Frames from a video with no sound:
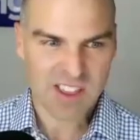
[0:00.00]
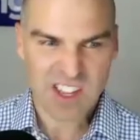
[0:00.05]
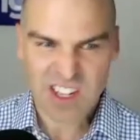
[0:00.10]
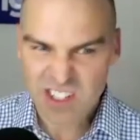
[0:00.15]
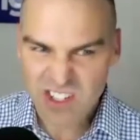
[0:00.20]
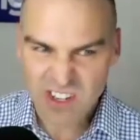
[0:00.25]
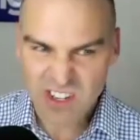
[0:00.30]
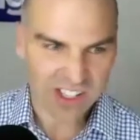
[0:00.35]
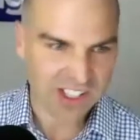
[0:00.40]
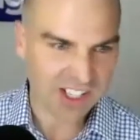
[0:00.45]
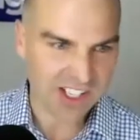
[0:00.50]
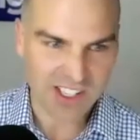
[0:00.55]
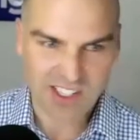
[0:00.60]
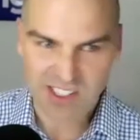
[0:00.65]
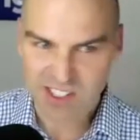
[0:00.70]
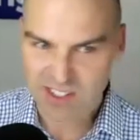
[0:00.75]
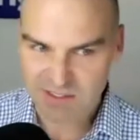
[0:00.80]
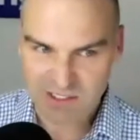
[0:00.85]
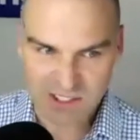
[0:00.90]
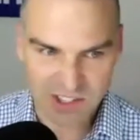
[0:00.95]
the
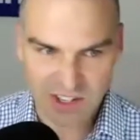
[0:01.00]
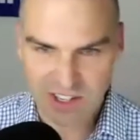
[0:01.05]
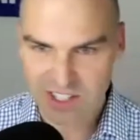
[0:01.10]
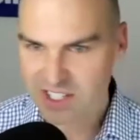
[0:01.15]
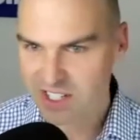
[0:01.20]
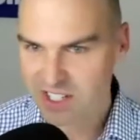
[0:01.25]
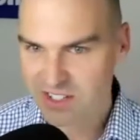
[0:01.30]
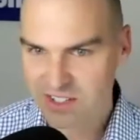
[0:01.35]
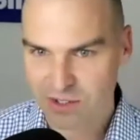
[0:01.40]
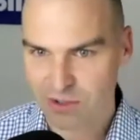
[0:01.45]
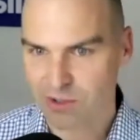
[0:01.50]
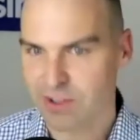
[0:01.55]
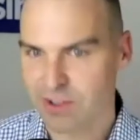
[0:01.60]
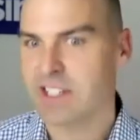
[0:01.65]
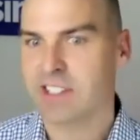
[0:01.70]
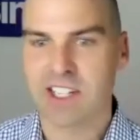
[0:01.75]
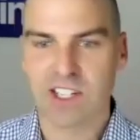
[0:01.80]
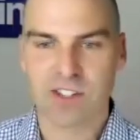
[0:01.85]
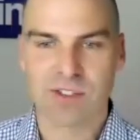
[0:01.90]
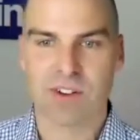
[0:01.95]
dirtiest of dirty
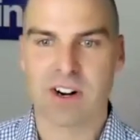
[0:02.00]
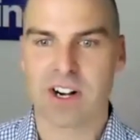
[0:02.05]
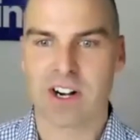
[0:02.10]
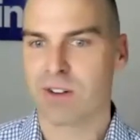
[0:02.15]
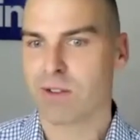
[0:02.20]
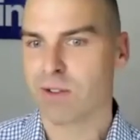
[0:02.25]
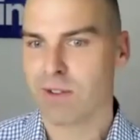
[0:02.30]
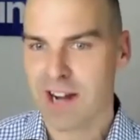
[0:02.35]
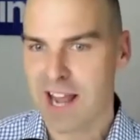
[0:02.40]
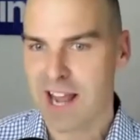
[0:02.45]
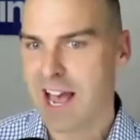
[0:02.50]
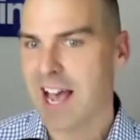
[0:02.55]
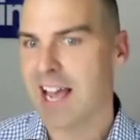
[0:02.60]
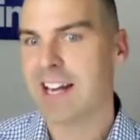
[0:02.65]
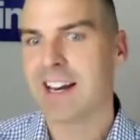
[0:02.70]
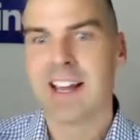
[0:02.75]
stories they're trying to create